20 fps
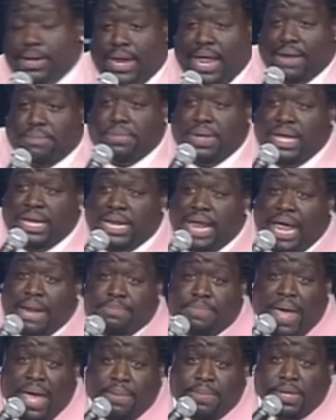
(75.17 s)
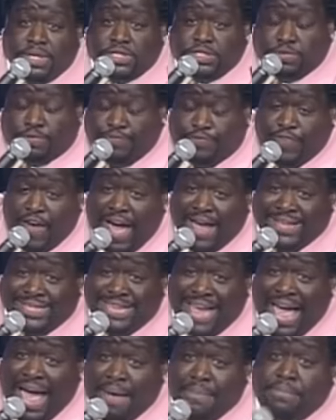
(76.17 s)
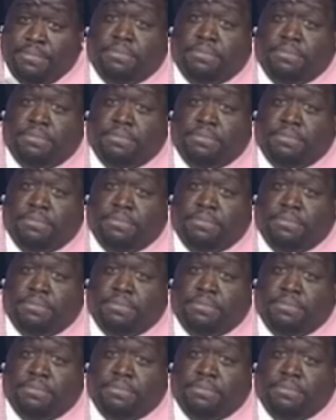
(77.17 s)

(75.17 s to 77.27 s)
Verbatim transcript: That mean that baby's fucked up.